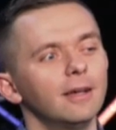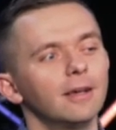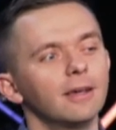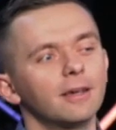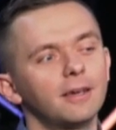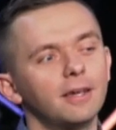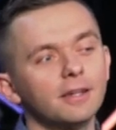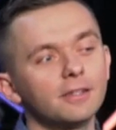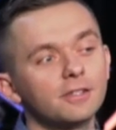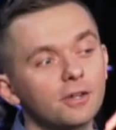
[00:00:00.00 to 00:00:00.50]

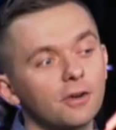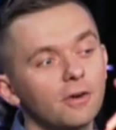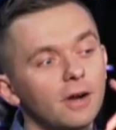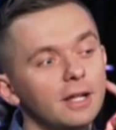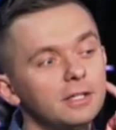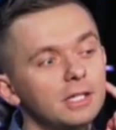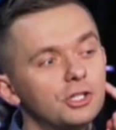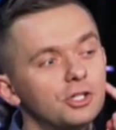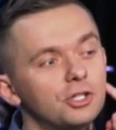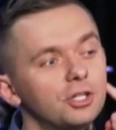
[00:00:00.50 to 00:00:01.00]
kiss her
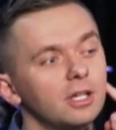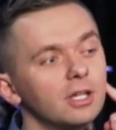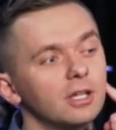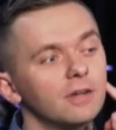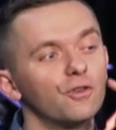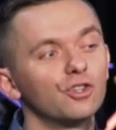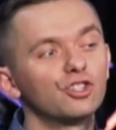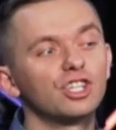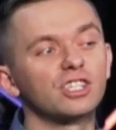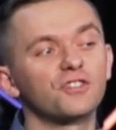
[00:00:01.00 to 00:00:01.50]
on the cheek
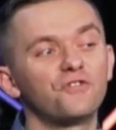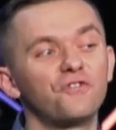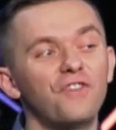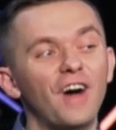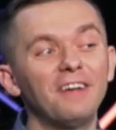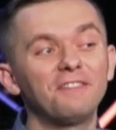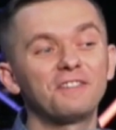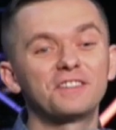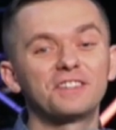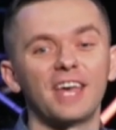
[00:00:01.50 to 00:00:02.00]
for just
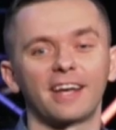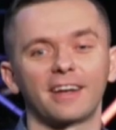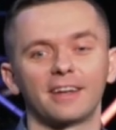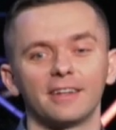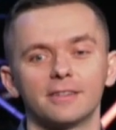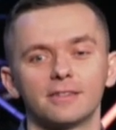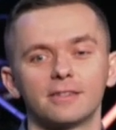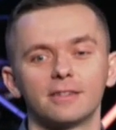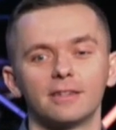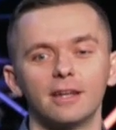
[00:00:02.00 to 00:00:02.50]
five
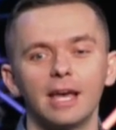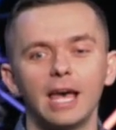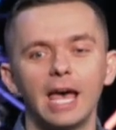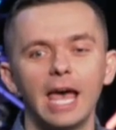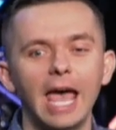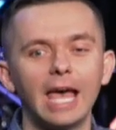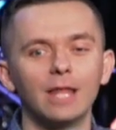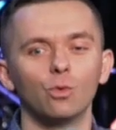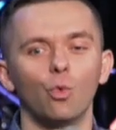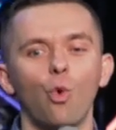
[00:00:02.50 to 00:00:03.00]
seconds
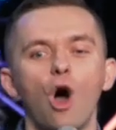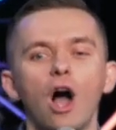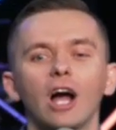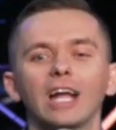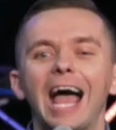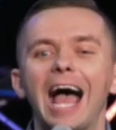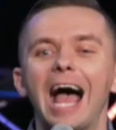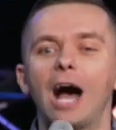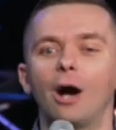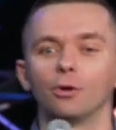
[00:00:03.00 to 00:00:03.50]
and walk
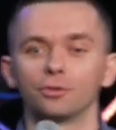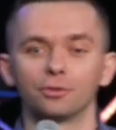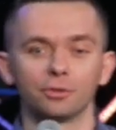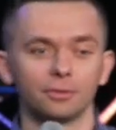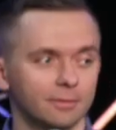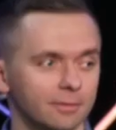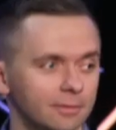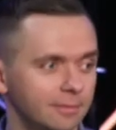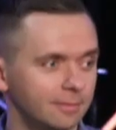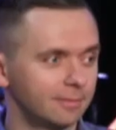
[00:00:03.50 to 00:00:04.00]
out.
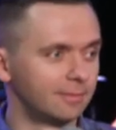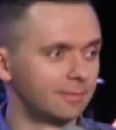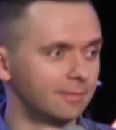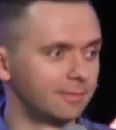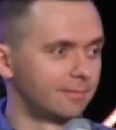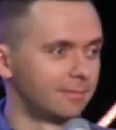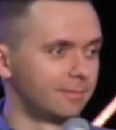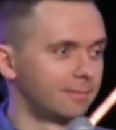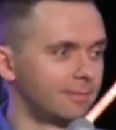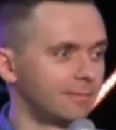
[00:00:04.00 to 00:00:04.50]

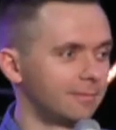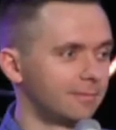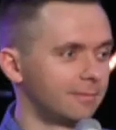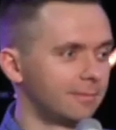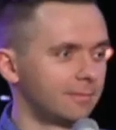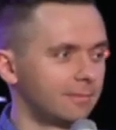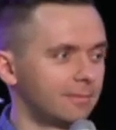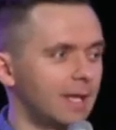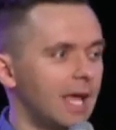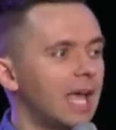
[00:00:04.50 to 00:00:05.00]

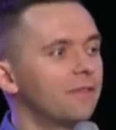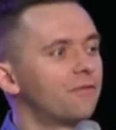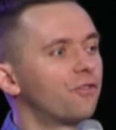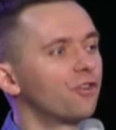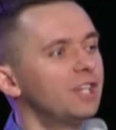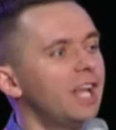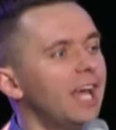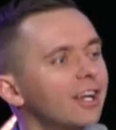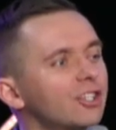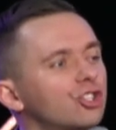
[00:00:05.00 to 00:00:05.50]
And for
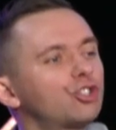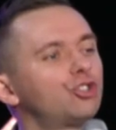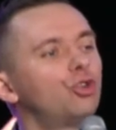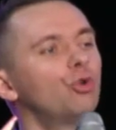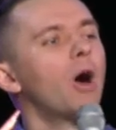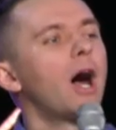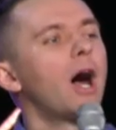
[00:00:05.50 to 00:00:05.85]
next two